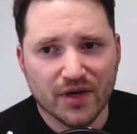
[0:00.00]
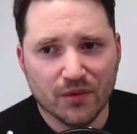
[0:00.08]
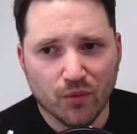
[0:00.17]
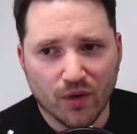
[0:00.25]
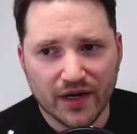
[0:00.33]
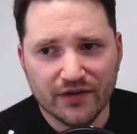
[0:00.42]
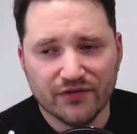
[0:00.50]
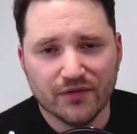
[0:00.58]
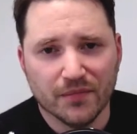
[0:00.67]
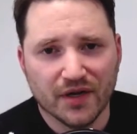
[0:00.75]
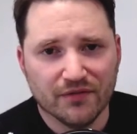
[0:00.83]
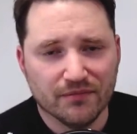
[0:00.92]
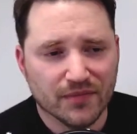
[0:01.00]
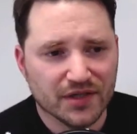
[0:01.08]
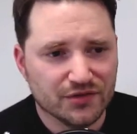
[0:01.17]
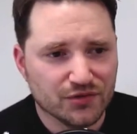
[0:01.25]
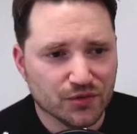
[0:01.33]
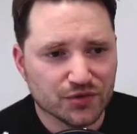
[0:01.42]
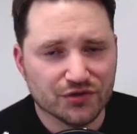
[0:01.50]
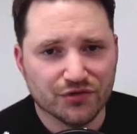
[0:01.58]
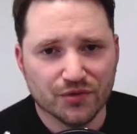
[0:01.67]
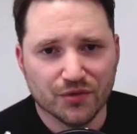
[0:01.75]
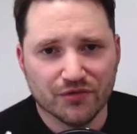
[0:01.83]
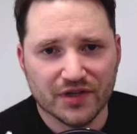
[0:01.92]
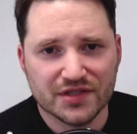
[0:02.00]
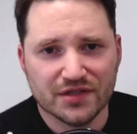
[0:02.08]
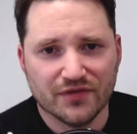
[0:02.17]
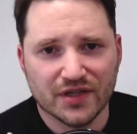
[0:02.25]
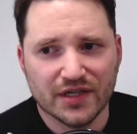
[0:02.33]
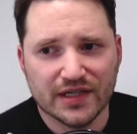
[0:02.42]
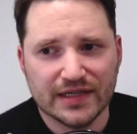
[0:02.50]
wife and my daughter and all the rest of it.